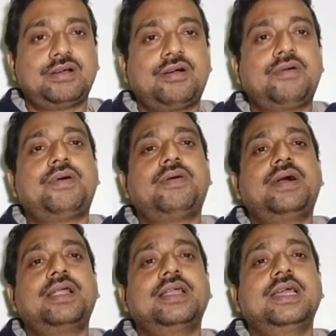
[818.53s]
of
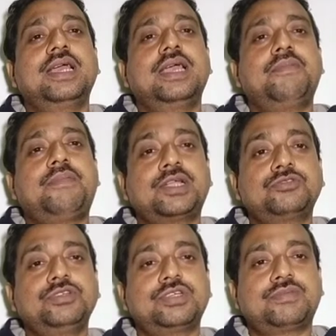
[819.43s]
our
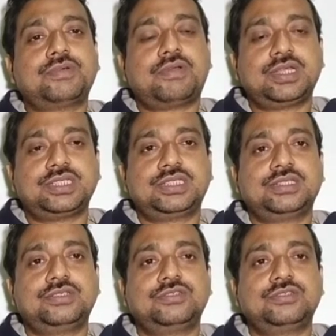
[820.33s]
pursuit of knowledge.